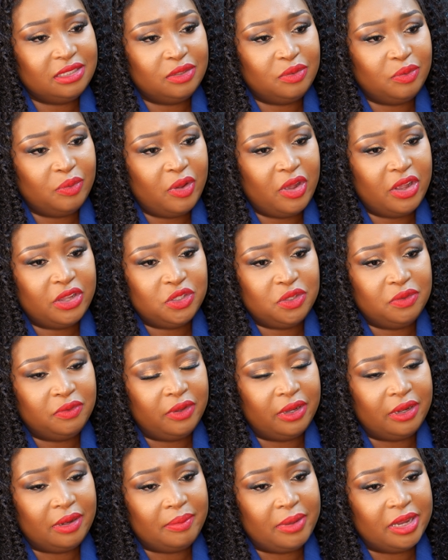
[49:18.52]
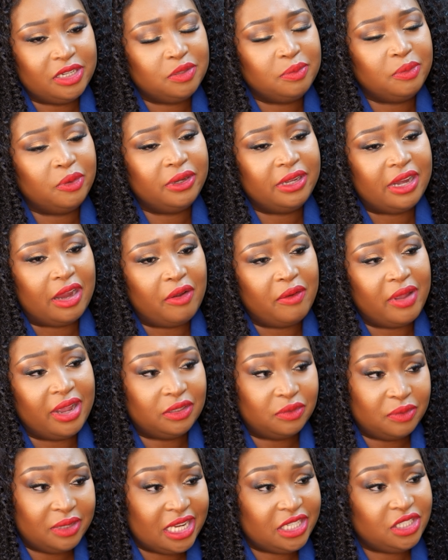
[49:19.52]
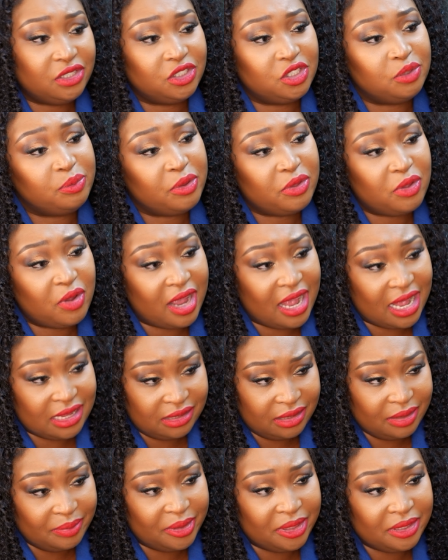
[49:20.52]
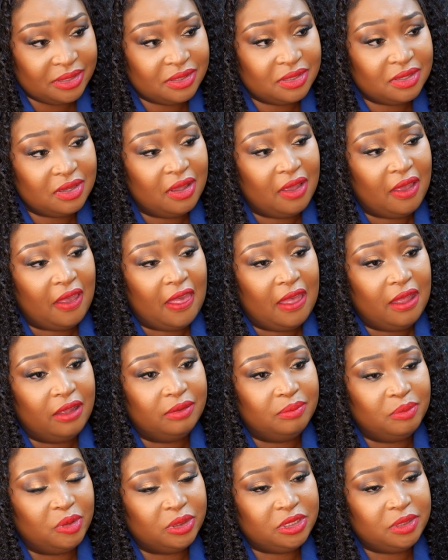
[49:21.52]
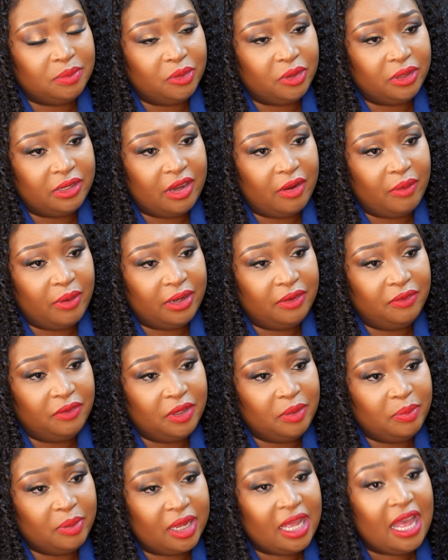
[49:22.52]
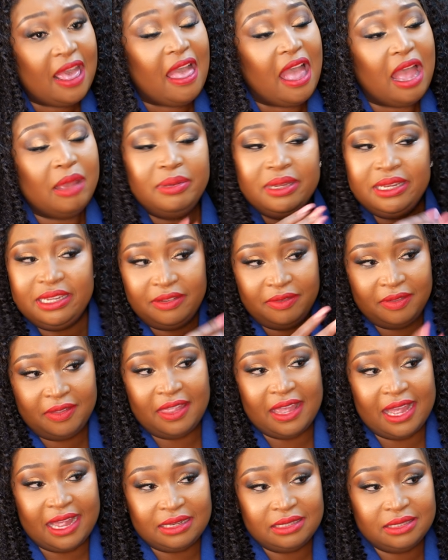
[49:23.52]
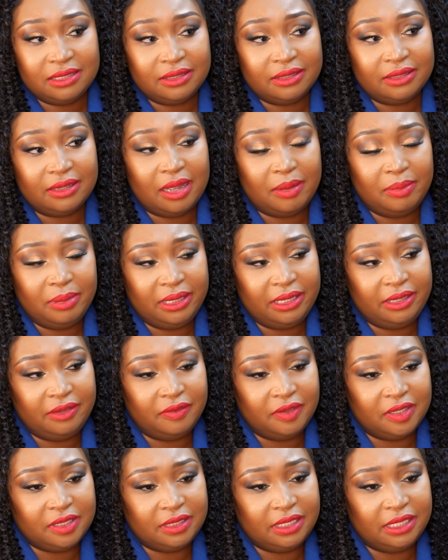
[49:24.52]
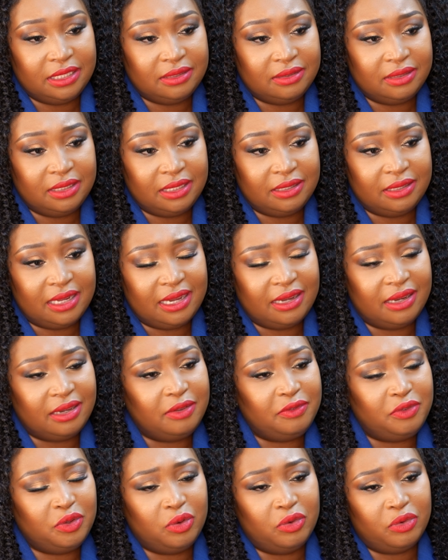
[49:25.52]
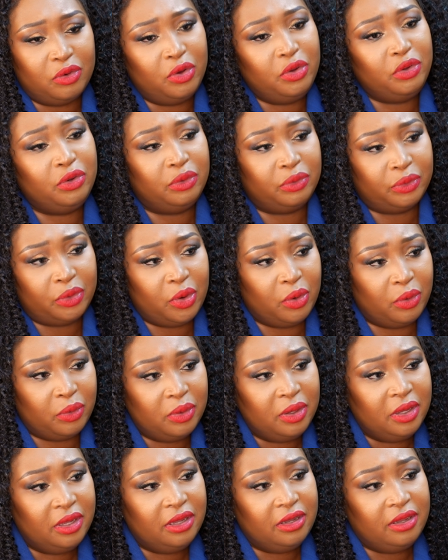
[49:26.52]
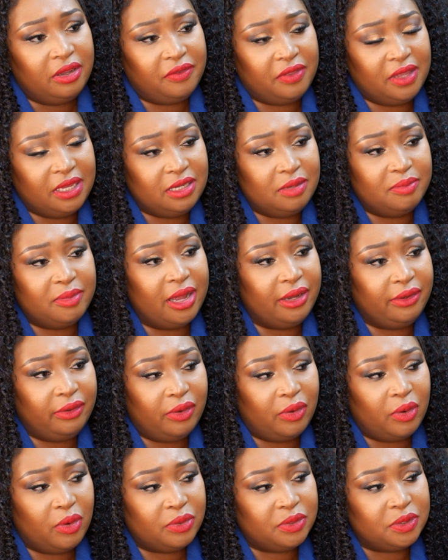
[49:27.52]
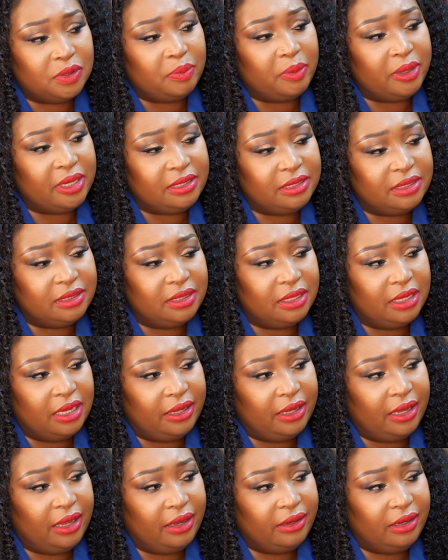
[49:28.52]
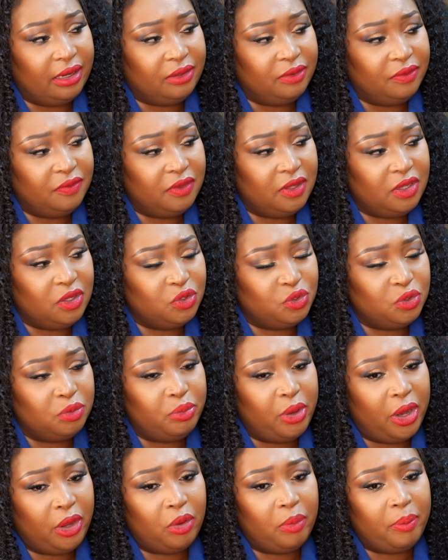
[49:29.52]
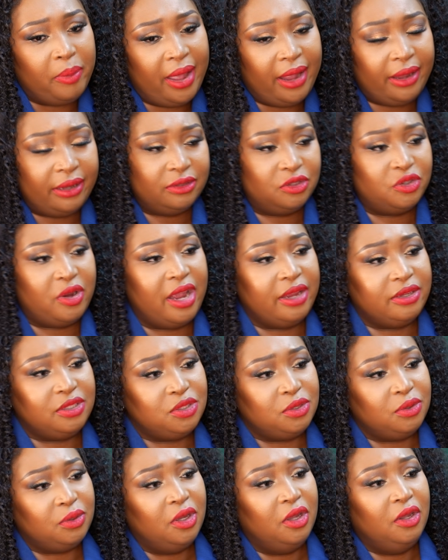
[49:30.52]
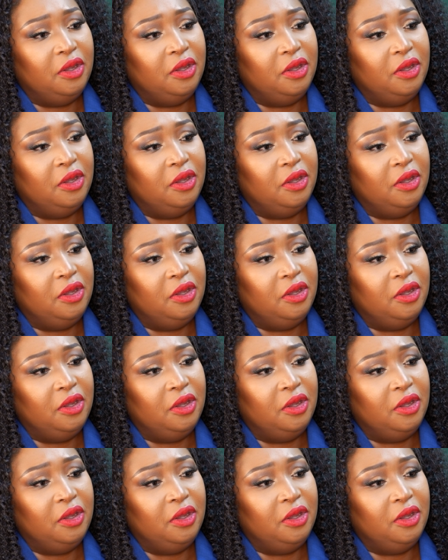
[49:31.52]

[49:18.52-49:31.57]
It works. You've got a much more direct relationship with your customers, much more direct feedback. I believe in that. I believe in and then if you grow, you grow. The demand grows, but I don't think you should break your back trying to